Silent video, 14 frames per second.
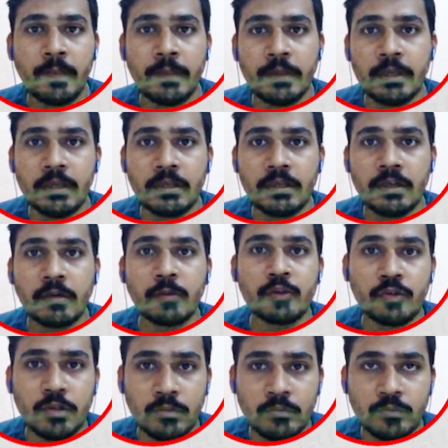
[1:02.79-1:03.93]
the
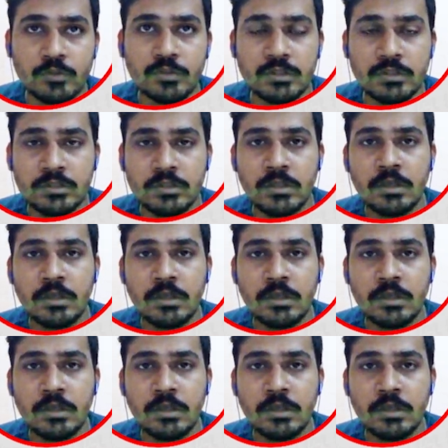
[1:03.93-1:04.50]
troubleshooting process.